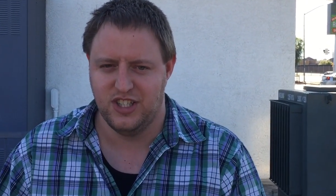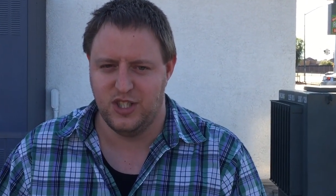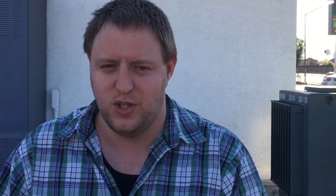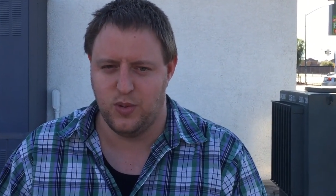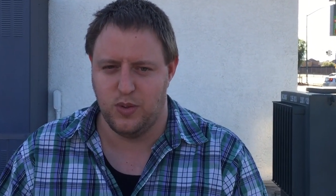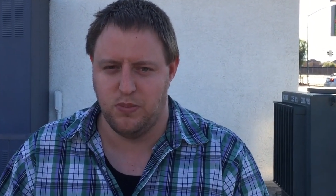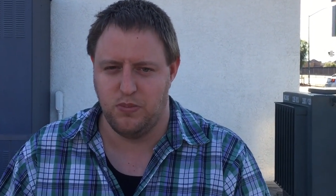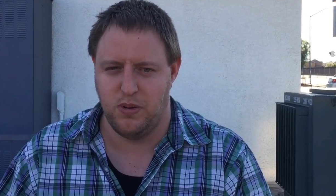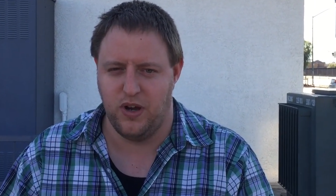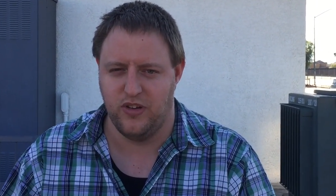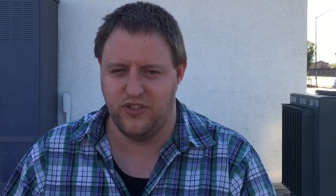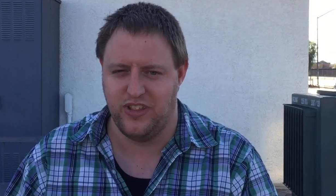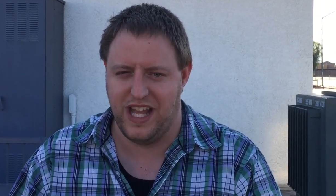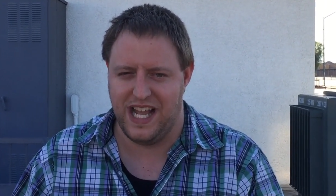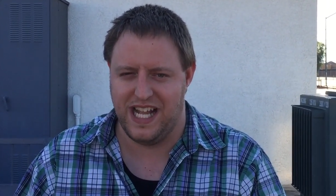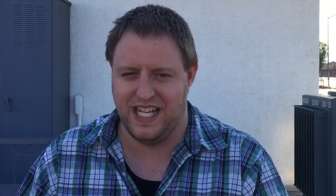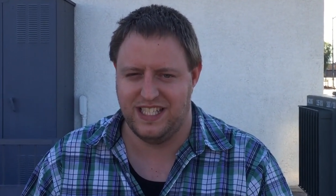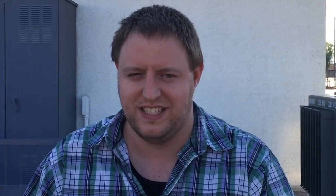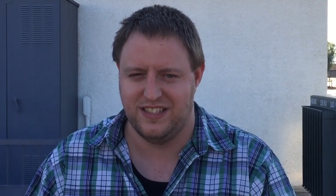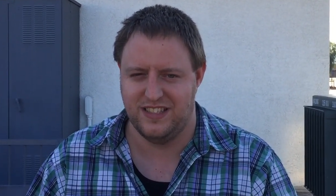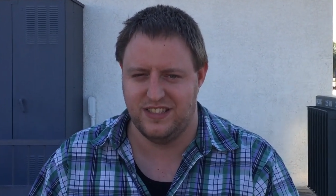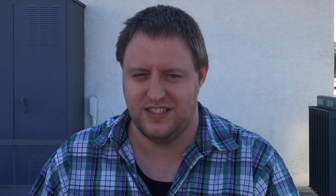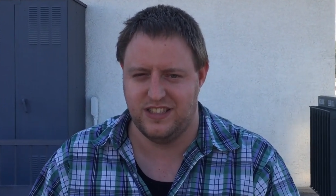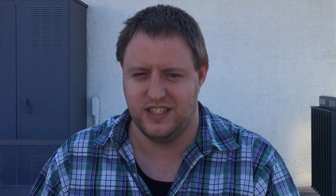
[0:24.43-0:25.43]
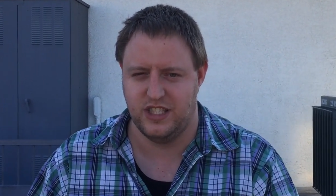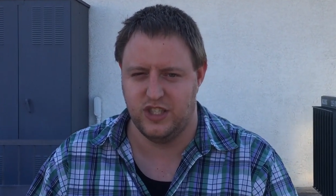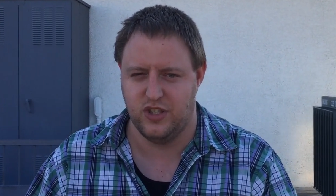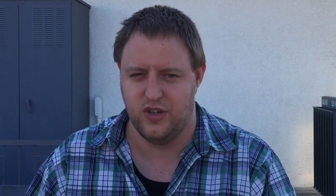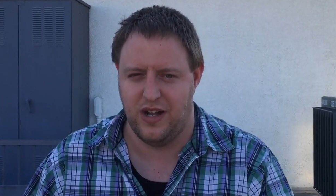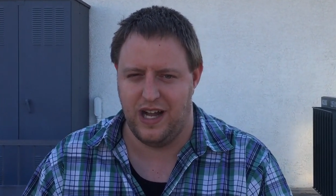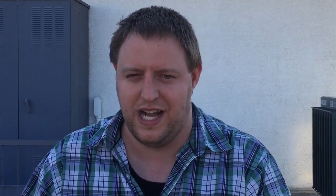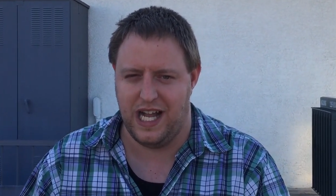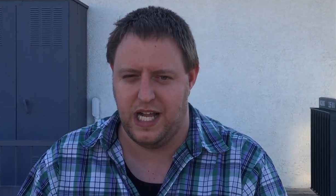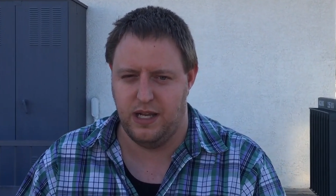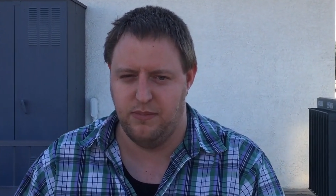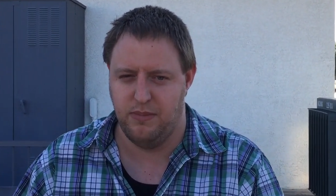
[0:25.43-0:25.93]
So we're both anxious to
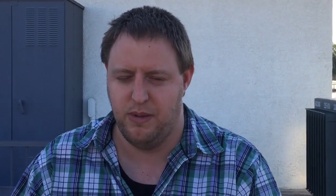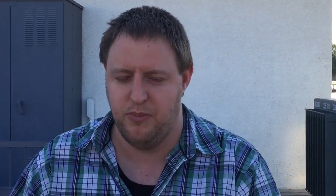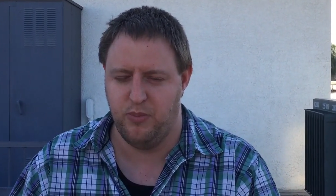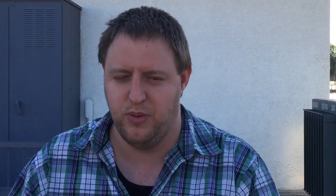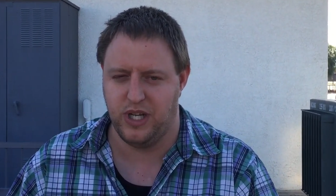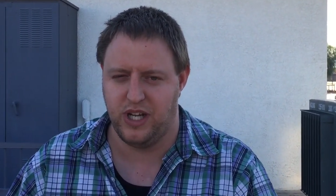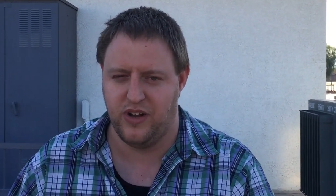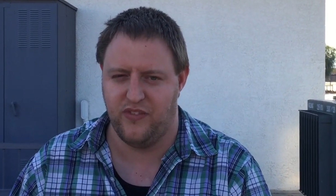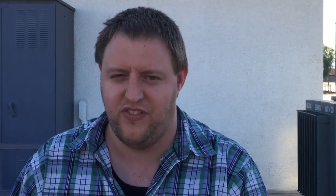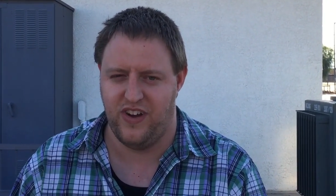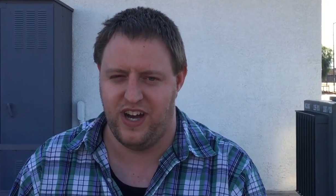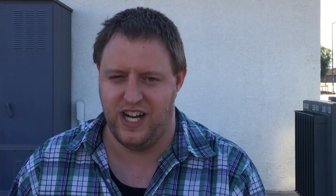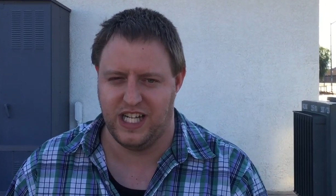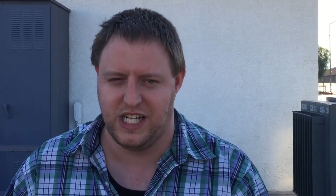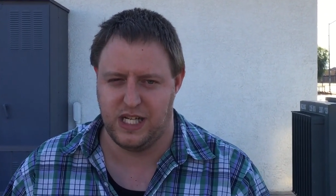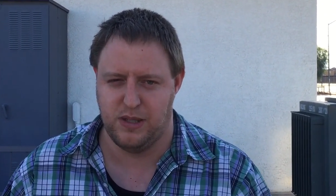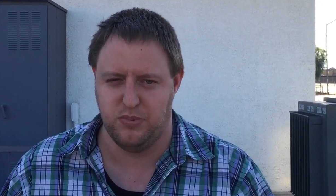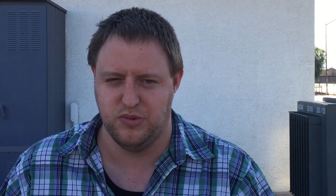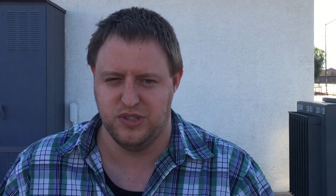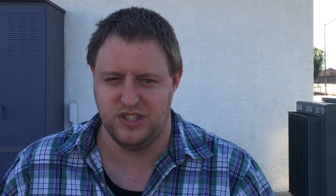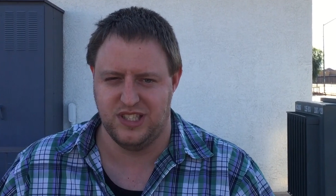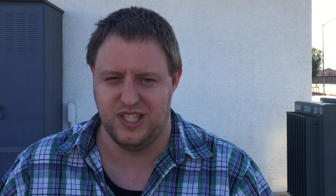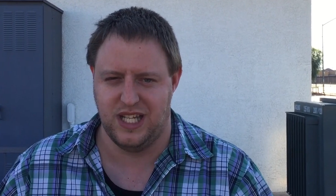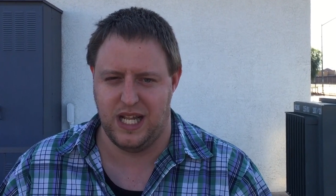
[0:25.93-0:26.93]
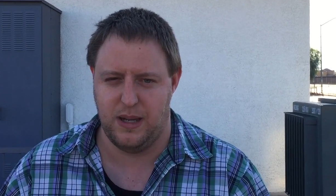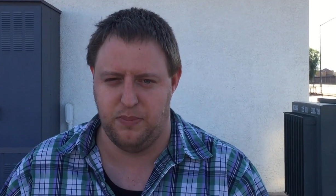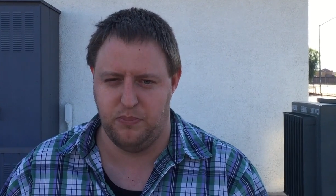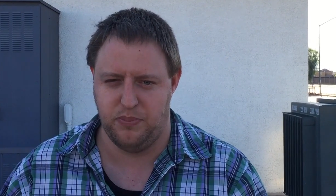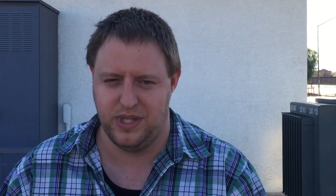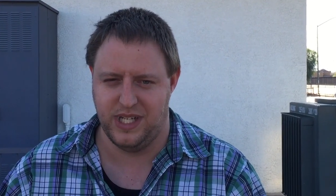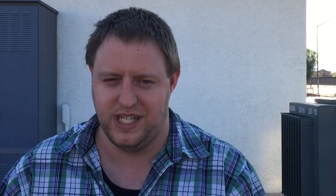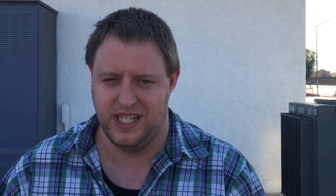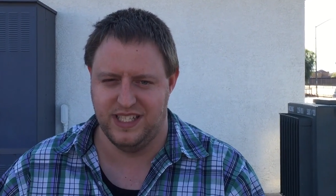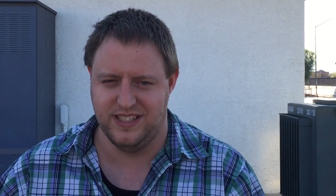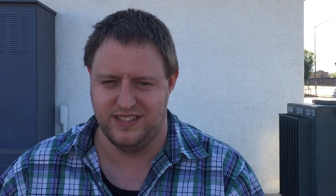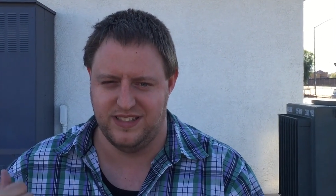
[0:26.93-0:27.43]
try, maybe we can find a couple slot
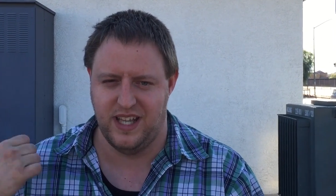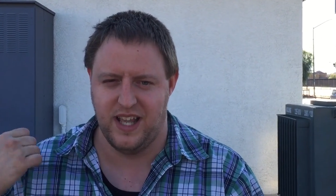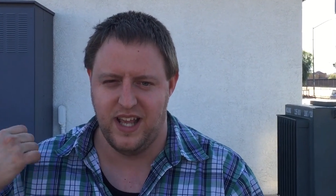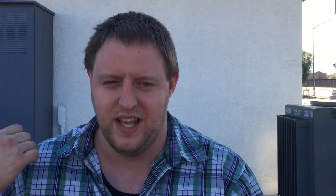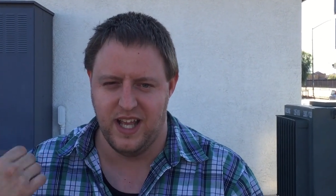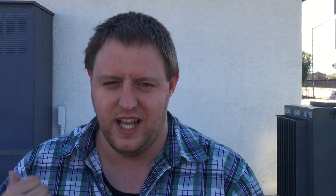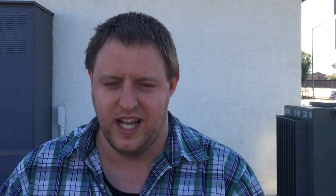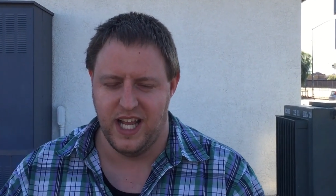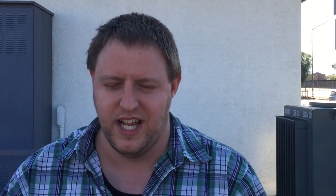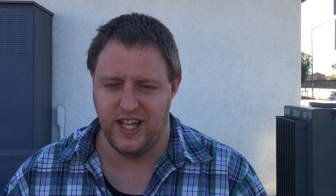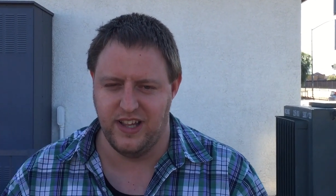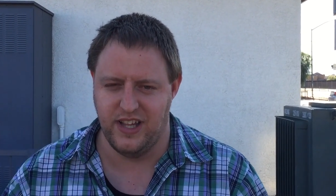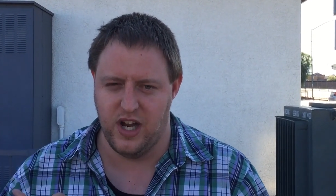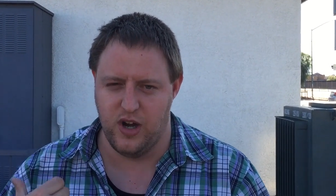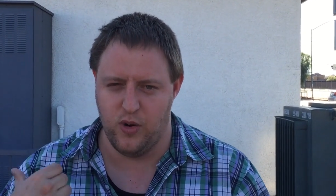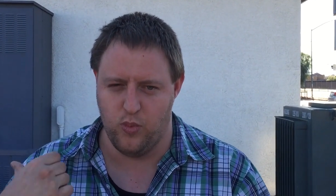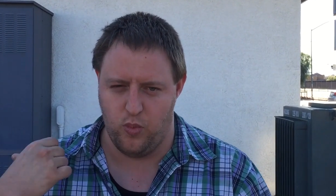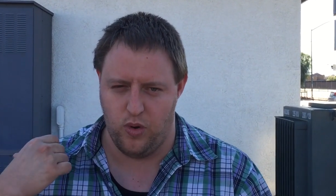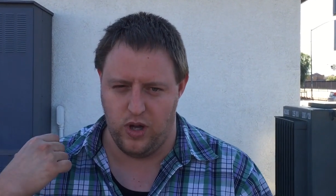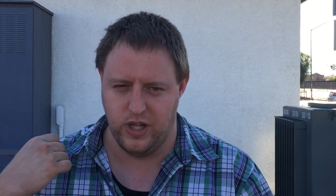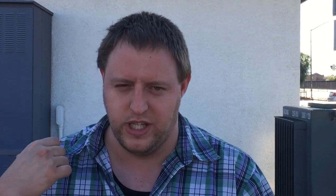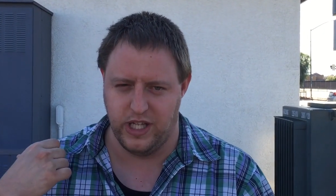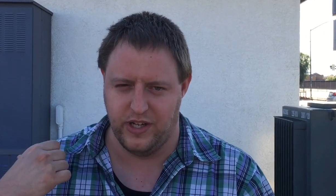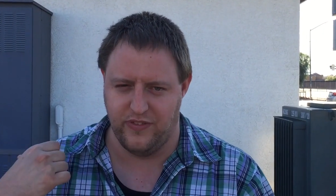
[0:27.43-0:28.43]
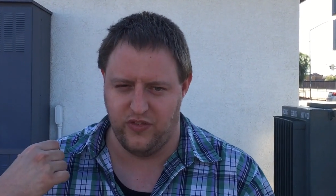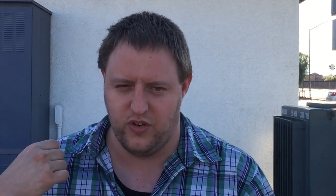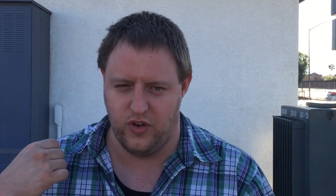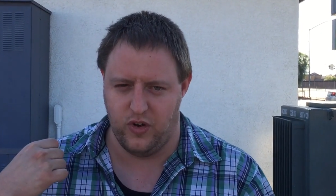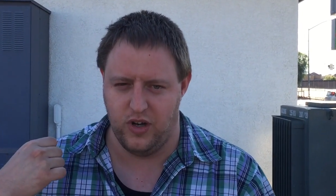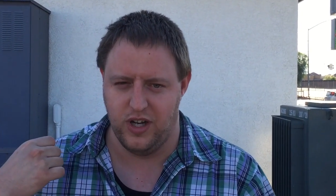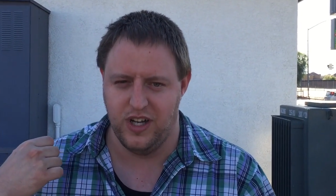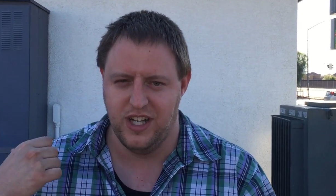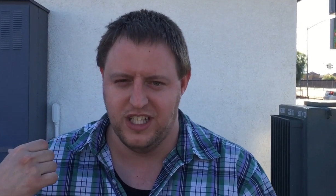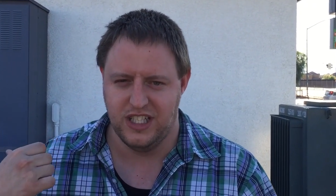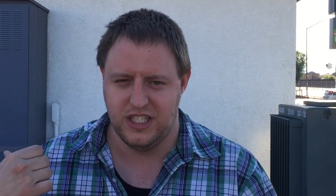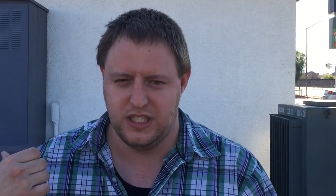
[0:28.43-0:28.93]
plays in their
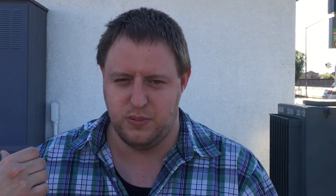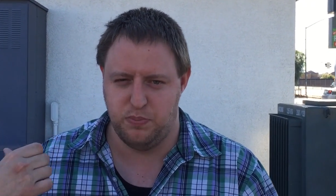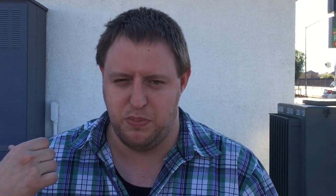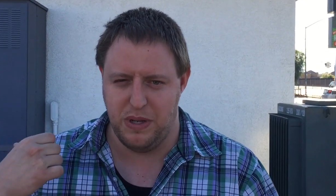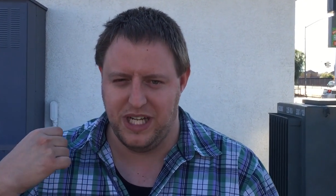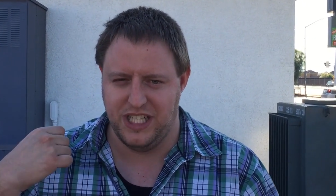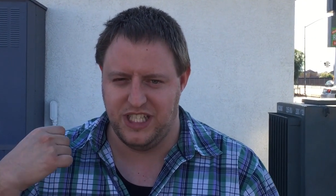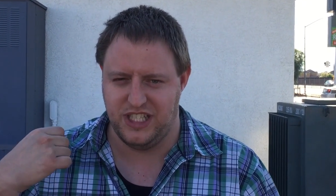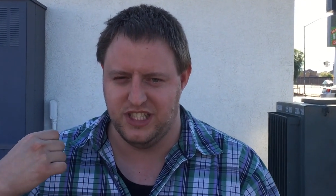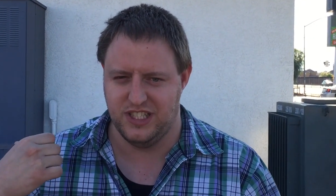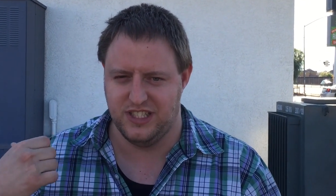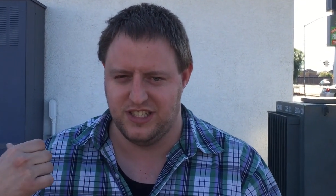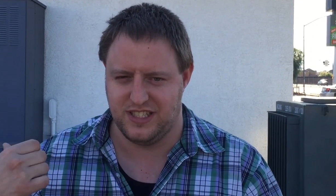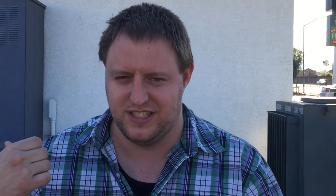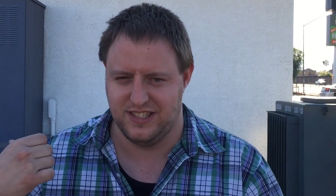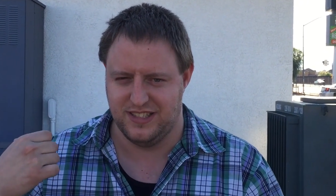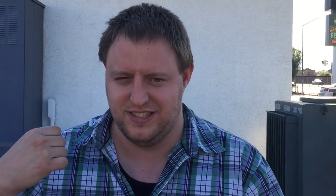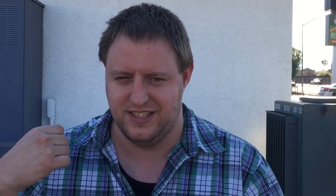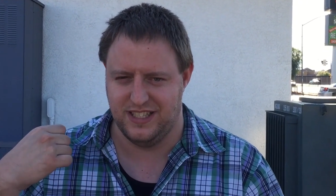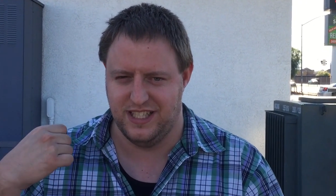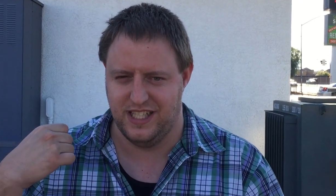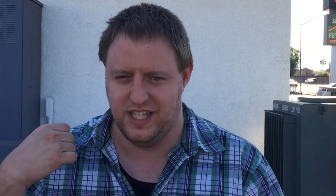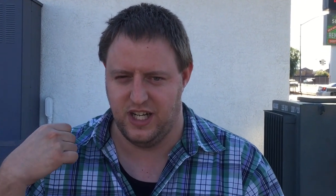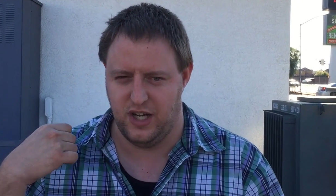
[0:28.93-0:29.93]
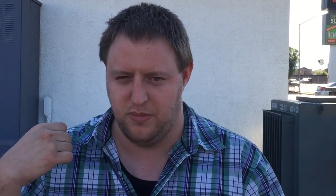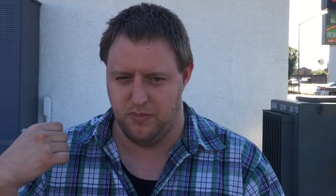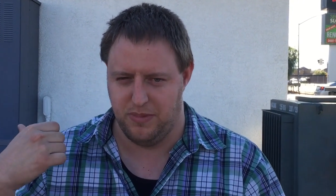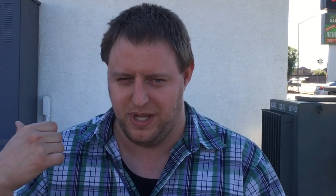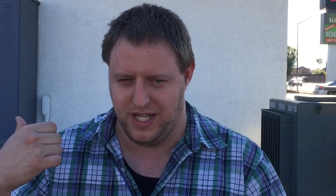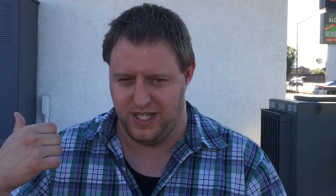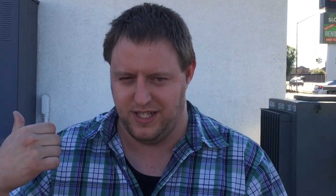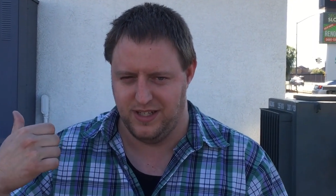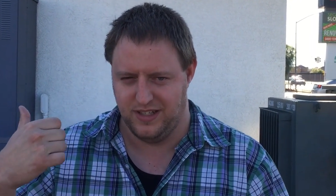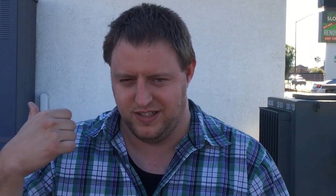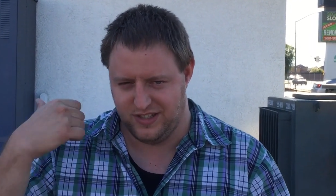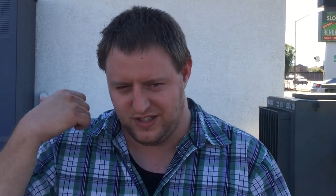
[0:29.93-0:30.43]
wonderful, spacious casino,
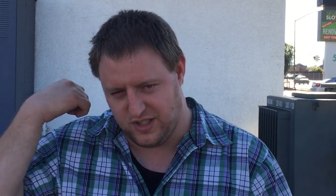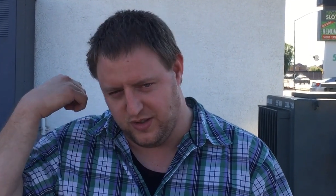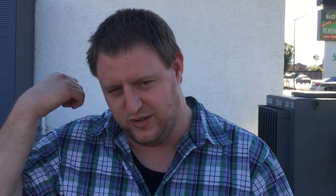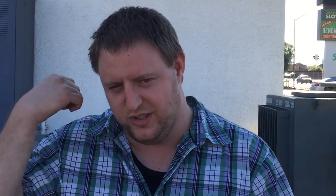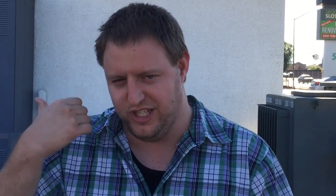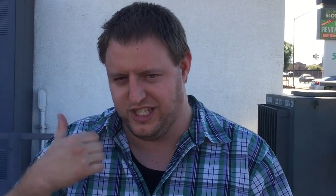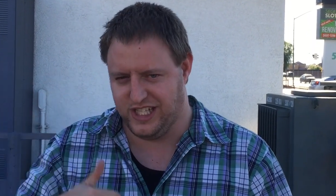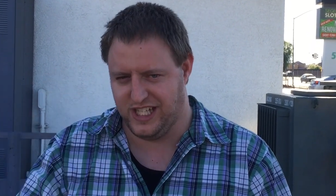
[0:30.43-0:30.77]
man. Let's go